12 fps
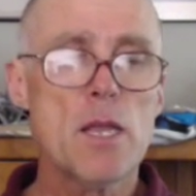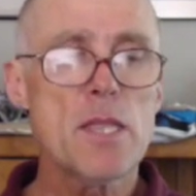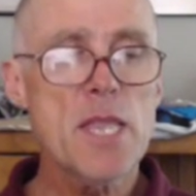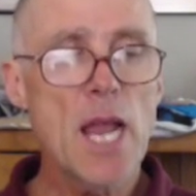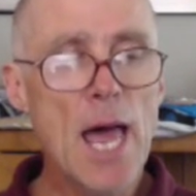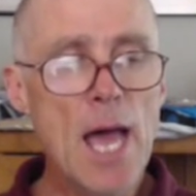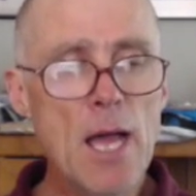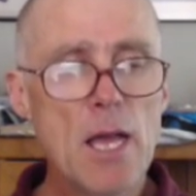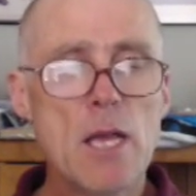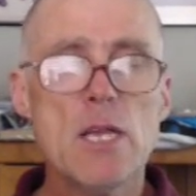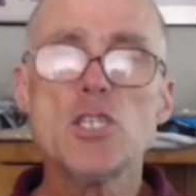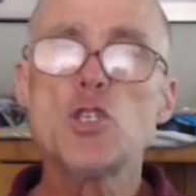telah,
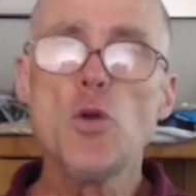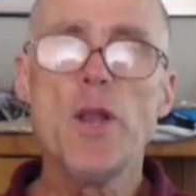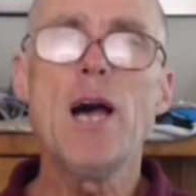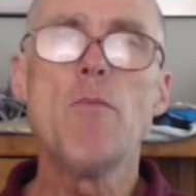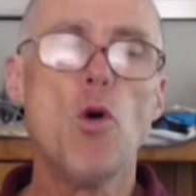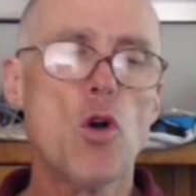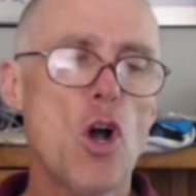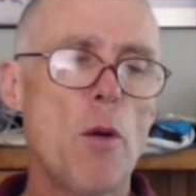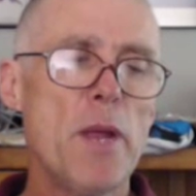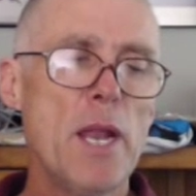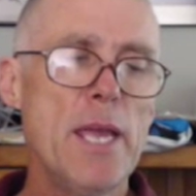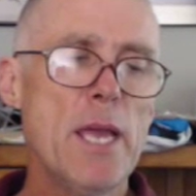sudah more
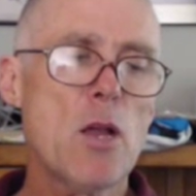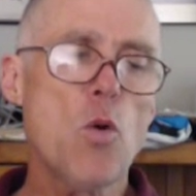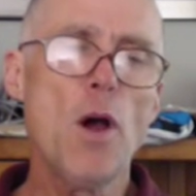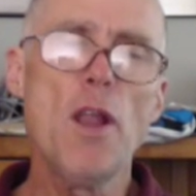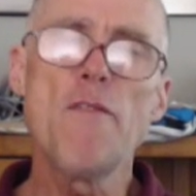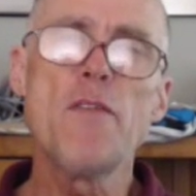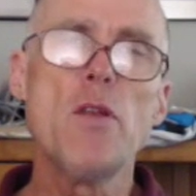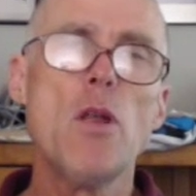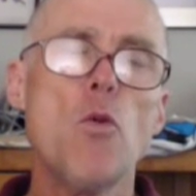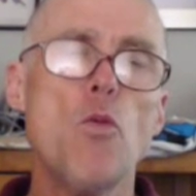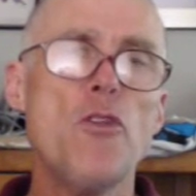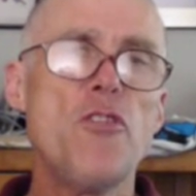commonly, quite often
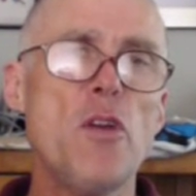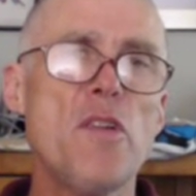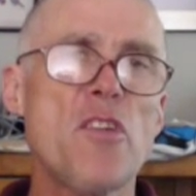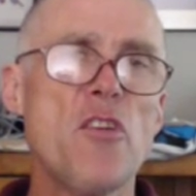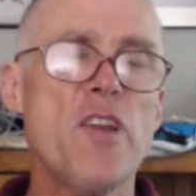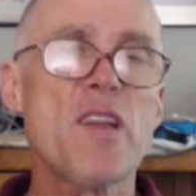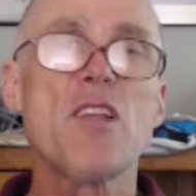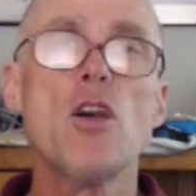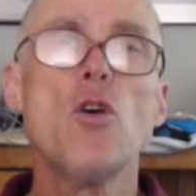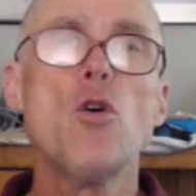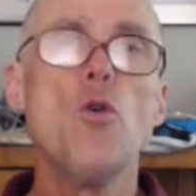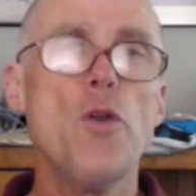reduced to
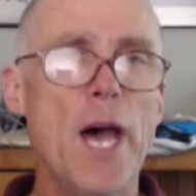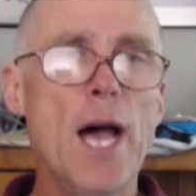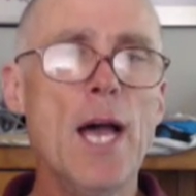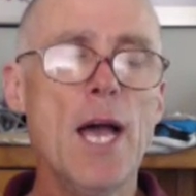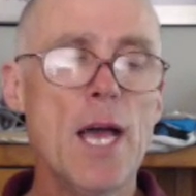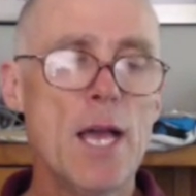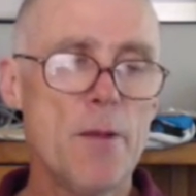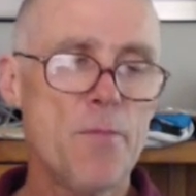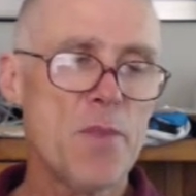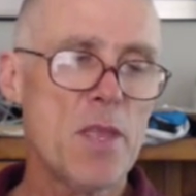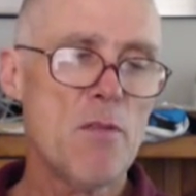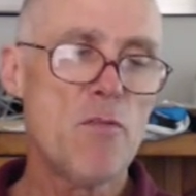just udah,
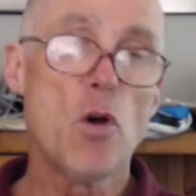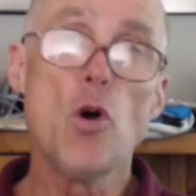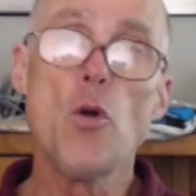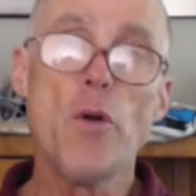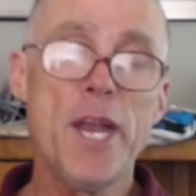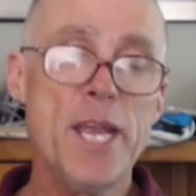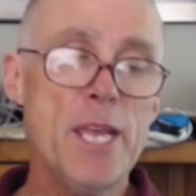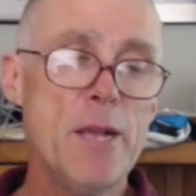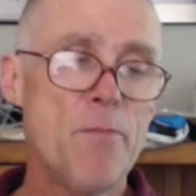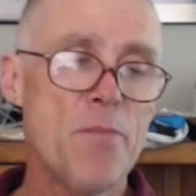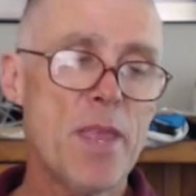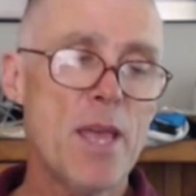for already.
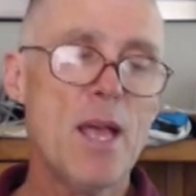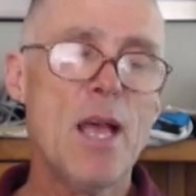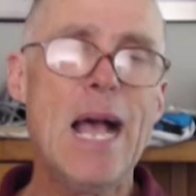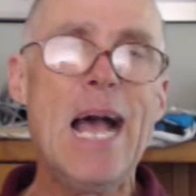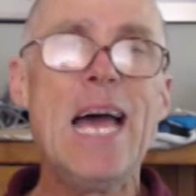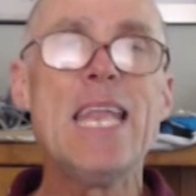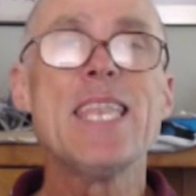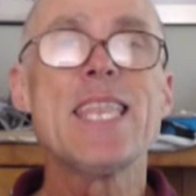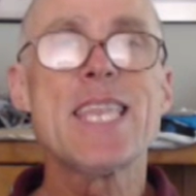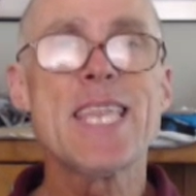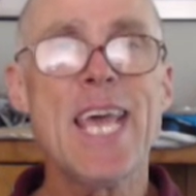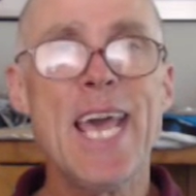And
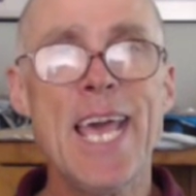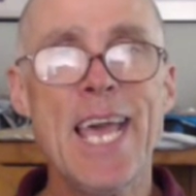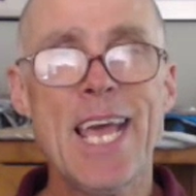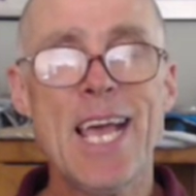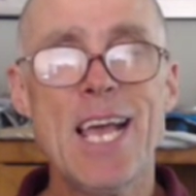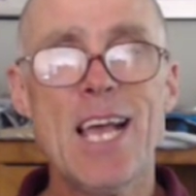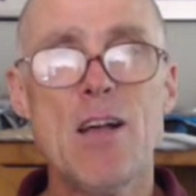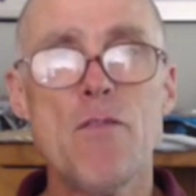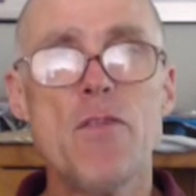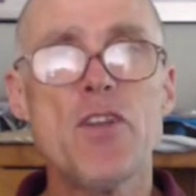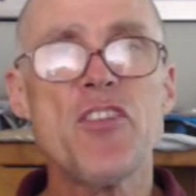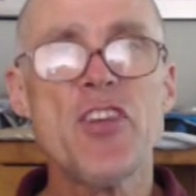teh,
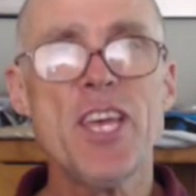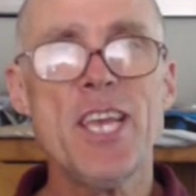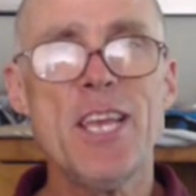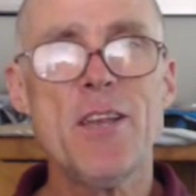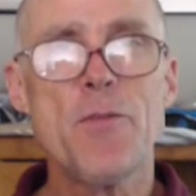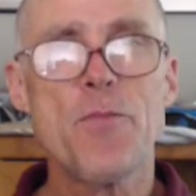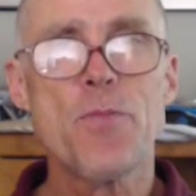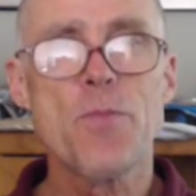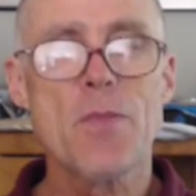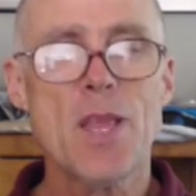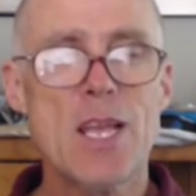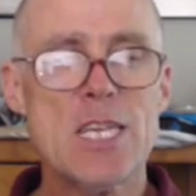for tea.
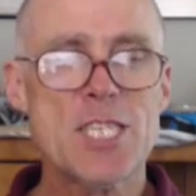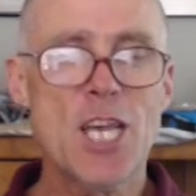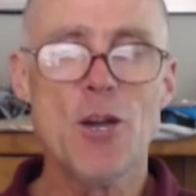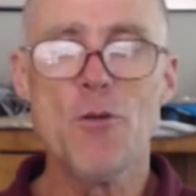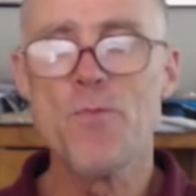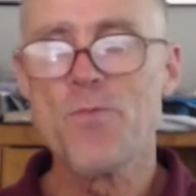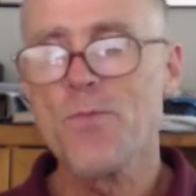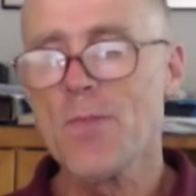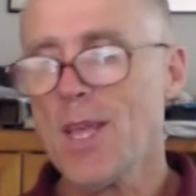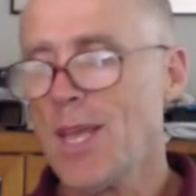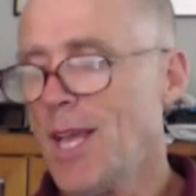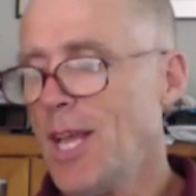So,
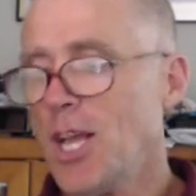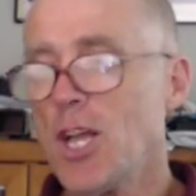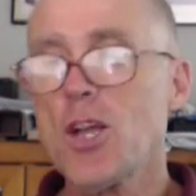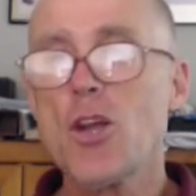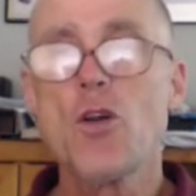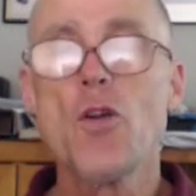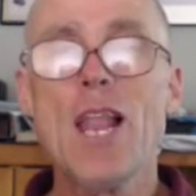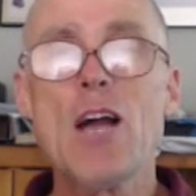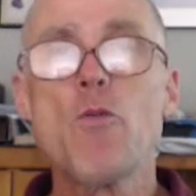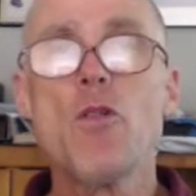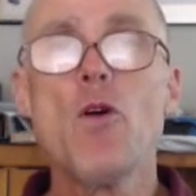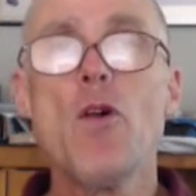good
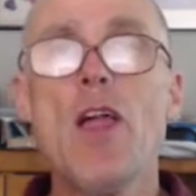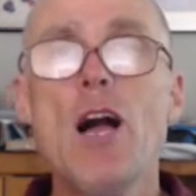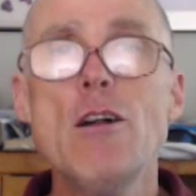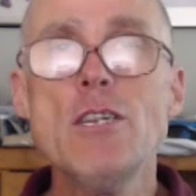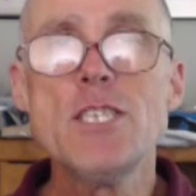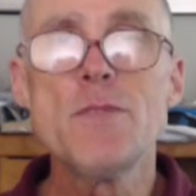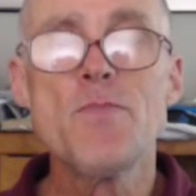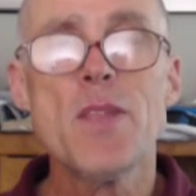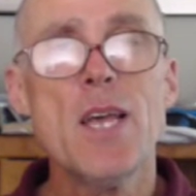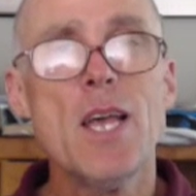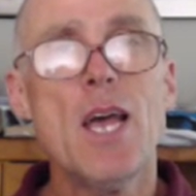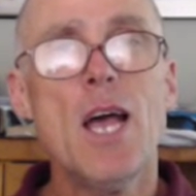luck with all those.
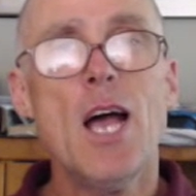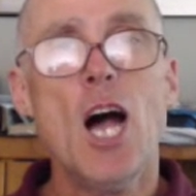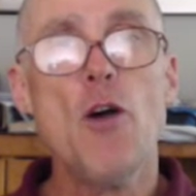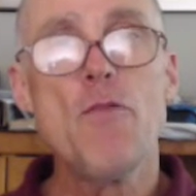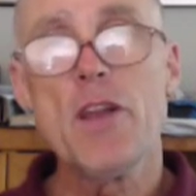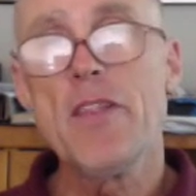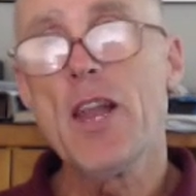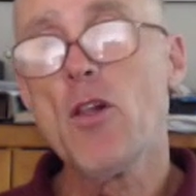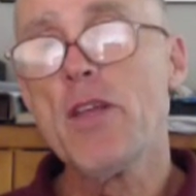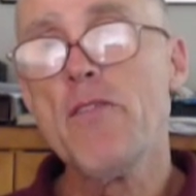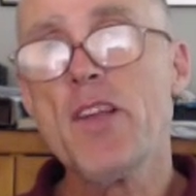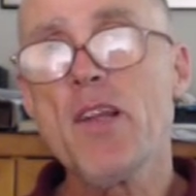Hopefully
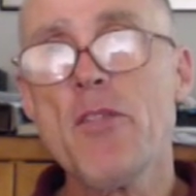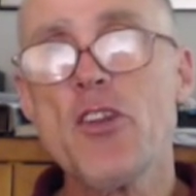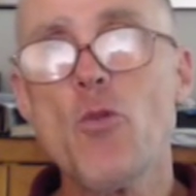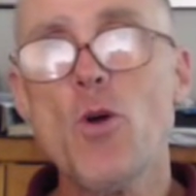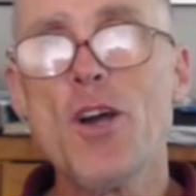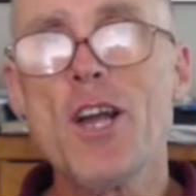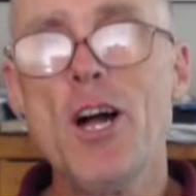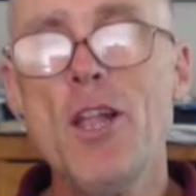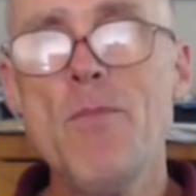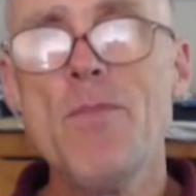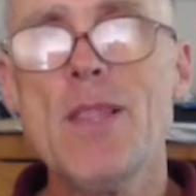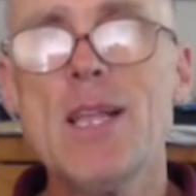that'll give you something to work
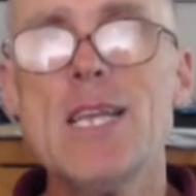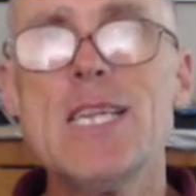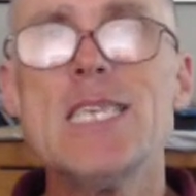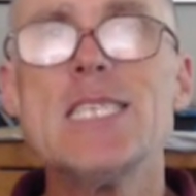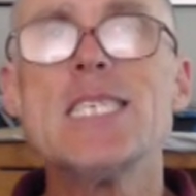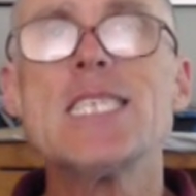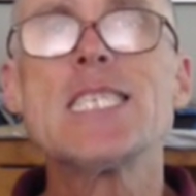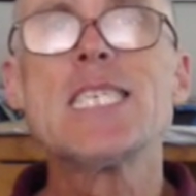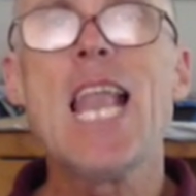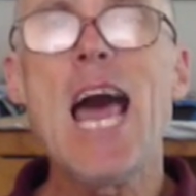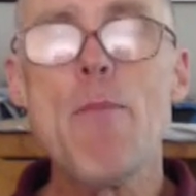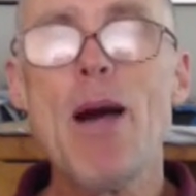on.
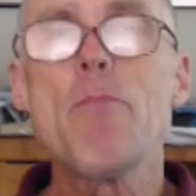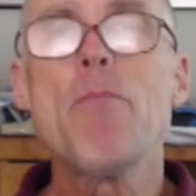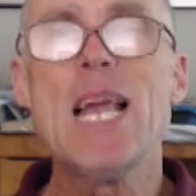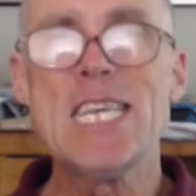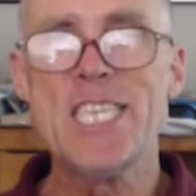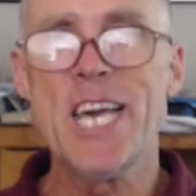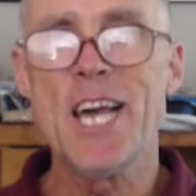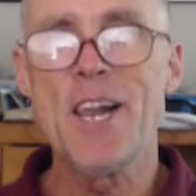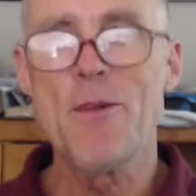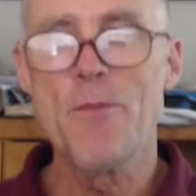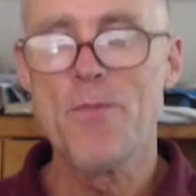Selamat belajar.